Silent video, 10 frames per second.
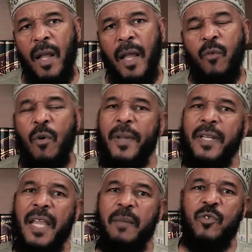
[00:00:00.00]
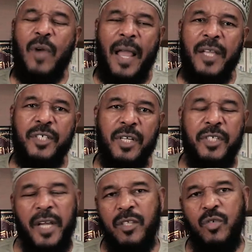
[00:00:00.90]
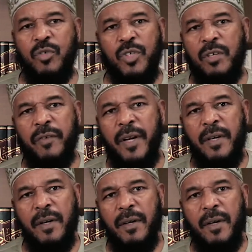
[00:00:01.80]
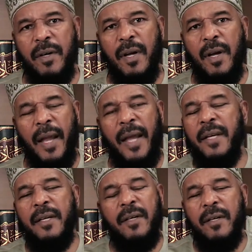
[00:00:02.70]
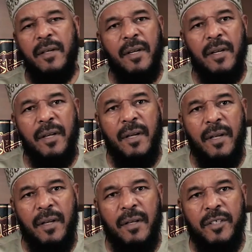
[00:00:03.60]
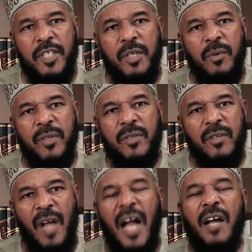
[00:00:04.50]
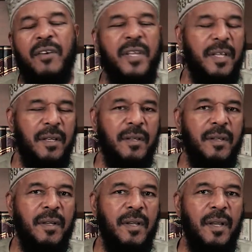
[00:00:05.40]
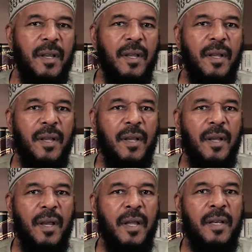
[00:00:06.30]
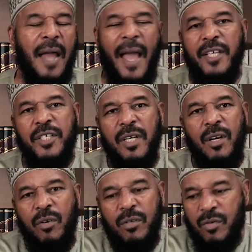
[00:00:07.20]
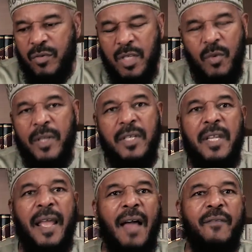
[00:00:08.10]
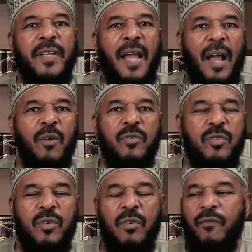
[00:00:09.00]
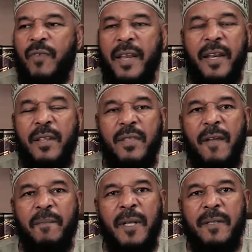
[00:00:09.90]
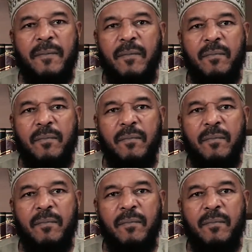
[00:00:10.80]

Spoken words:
a woman came to Aisha, she had 2 children, and she was hungry. And Aisha looked to see what did they have in the house. She couldn't find anything but